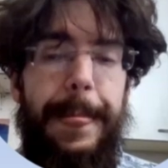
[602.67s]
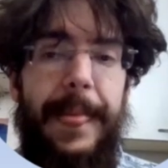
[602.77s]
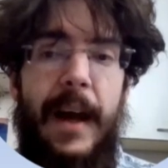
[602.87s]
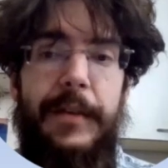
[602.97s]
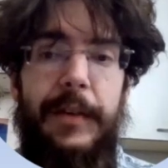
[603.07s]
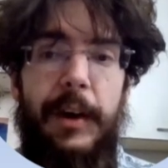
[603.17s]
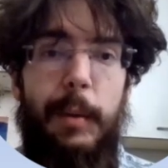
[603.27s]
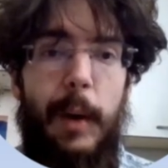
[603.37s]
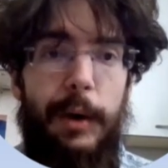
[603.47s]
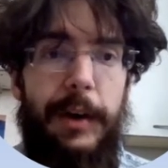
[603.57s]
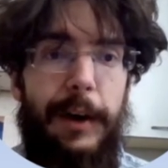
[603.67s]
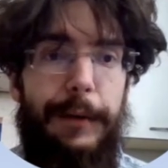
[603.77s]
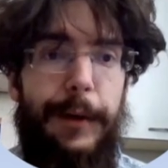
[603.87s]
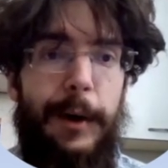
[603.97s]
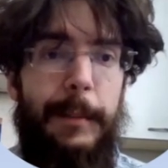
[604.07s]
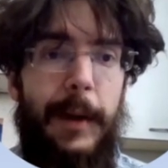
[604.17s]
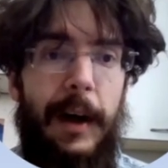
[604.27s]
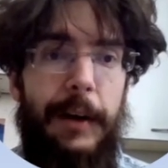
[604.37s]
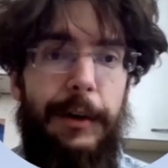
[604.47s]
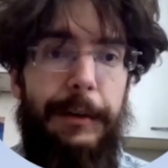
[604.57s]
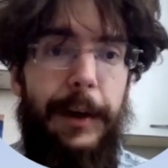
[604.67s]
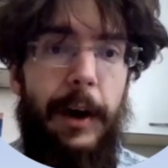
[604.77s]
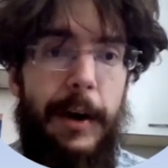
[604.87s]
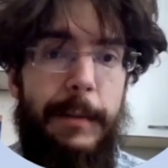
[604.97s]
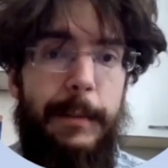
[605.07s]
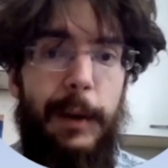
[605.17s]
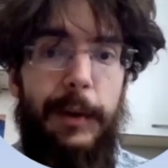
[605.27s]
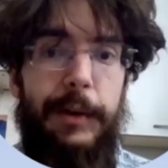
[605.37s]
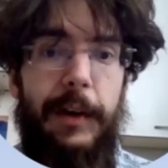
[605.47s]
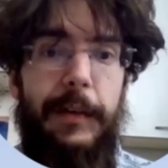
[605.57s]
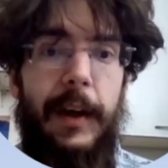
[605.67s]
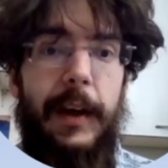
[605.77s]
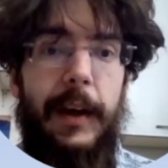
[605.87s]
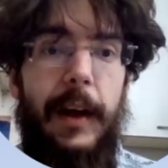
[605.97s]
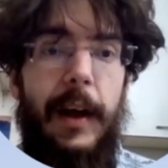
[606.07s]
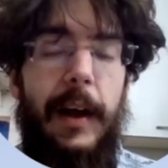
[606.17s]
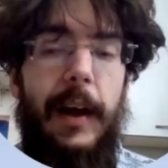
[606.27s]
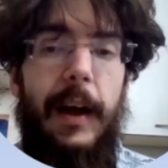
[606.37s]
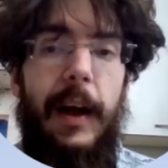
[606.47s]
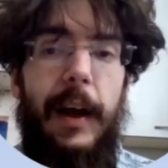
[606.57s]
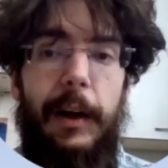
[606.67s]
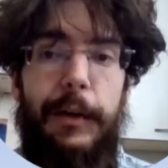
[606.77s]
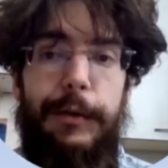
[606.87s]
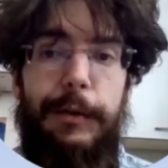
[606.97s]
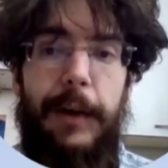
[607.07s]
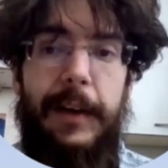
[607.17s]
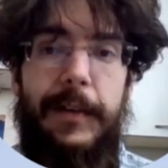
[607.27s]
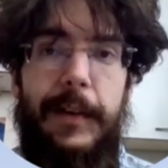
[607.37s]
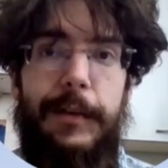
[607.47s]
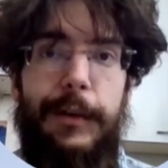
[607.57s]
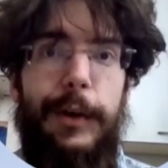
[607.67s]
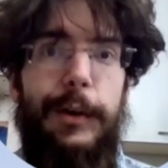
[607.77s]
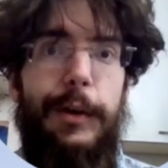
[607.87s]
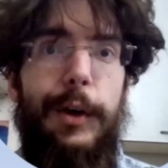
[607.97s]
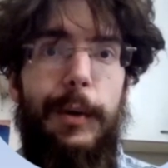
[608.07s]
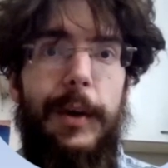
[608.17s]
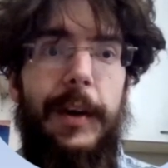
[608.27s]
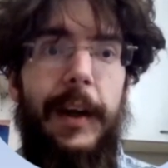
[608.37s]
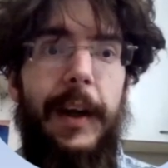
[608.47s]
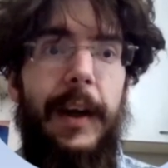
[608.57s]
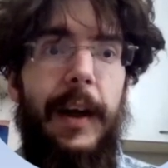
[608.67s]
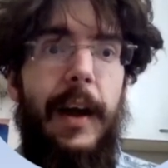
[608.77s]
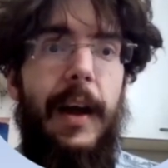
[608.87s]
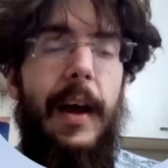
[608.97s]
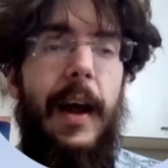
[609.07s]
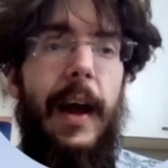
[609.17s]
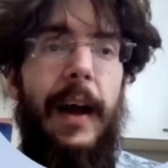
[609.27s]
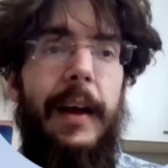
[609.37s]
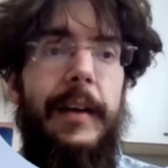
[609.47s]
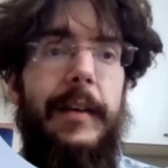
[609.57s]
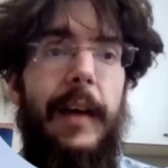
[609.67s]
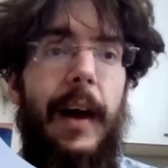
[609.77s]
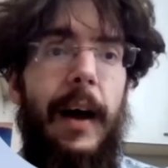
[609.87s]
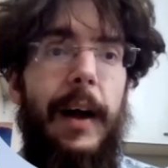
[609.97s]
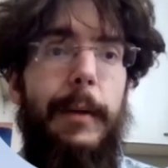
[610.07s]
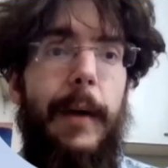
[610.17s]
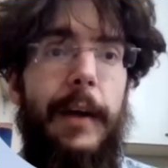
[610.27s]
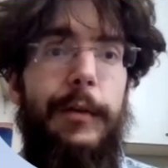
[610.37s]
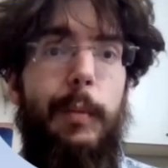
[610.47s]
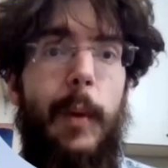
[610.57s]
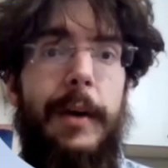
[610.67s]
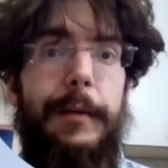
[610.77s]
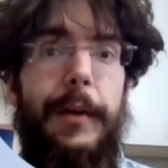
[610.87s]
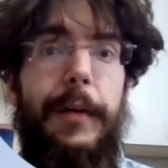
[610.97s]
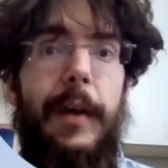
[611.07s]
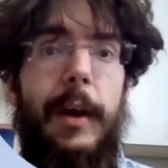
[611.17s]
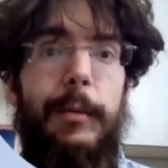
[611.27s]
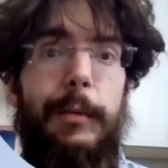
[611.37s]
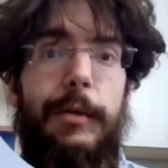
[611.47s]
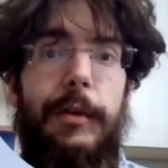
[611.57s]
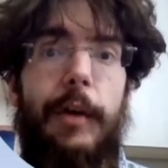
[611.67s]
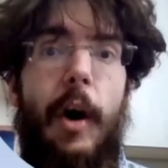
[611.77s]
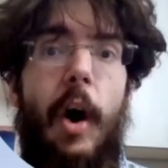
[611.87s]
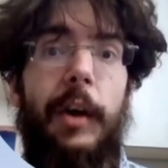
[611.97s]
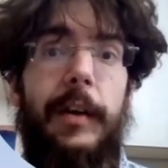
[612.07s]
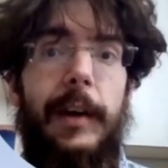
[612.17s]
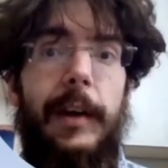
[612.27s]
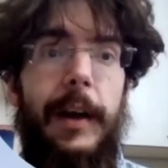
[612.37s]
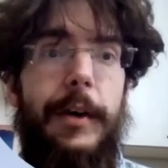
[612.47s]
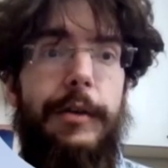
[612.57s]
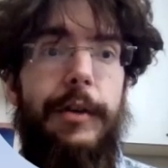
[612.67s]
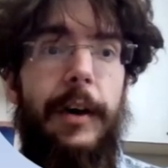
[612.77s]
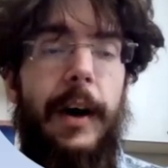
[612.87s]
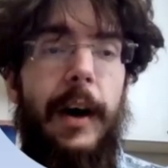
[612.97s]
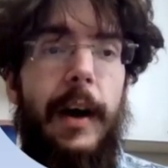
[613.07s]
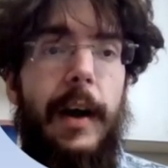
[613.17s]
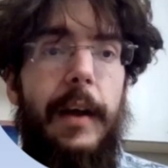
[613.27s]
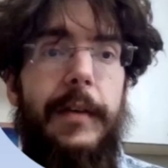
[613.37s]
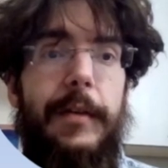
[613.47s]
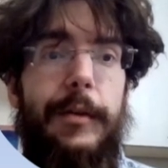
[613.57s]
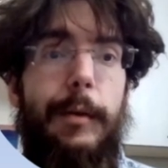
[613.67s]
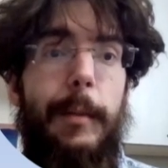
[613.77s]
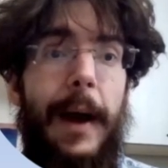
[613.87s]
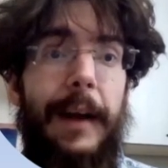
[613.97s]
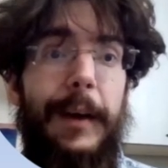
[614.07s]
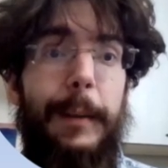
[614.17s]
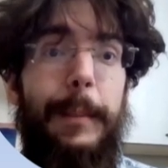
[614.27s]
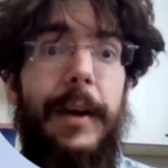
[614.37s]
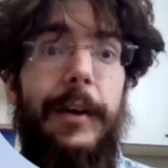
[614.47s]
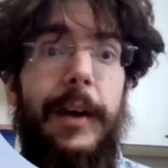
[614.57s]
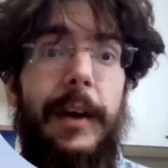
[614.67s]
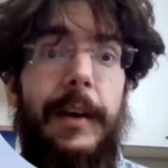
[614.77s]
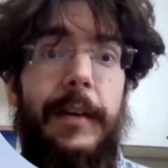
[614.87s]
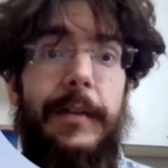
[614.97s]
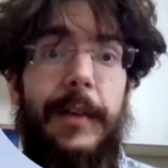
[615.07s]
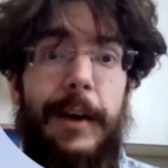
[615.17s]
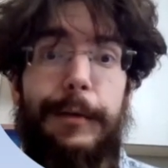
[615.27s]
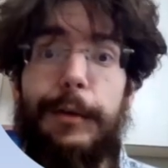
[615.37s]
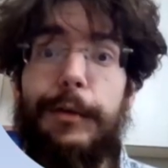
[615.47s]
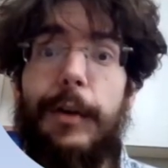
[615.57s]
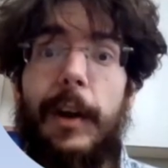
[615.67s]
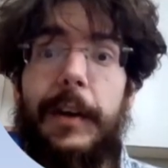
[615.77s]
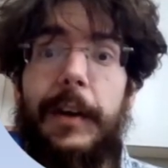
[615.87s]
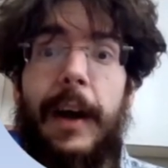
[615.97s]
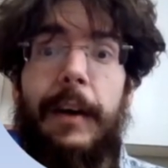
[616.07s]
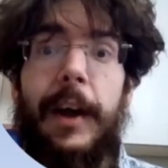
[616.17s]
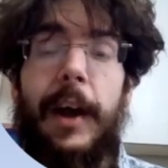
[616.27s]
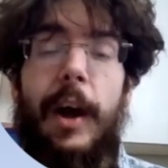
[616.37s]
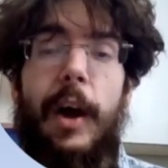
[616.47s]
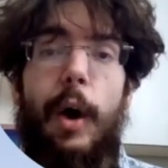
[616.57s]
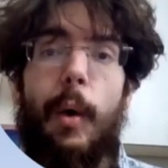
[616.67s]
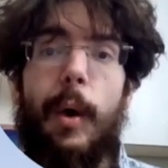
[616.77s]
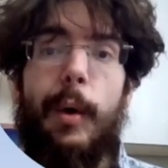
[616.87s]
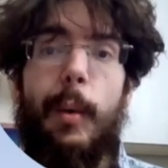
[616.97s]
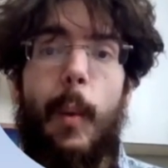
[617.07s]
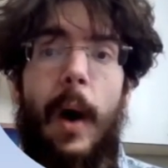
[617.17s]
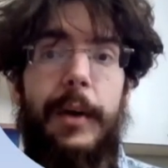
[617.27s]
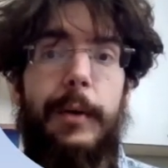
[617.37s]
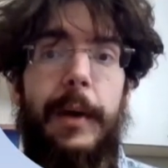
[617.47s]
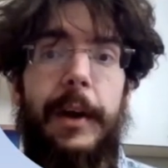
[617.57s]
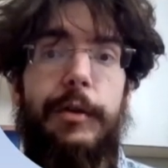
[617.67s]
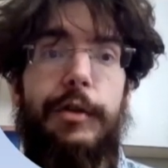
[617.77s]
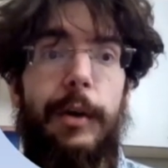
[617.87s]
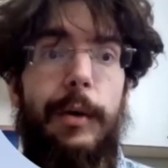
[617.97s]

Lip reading: there's a quote here from Jeffrey Hartman, which I think illustrates this continuity. And he writes, one of the themes which has haunted literature since the Romantic period is that of the solitary or wandering Jew.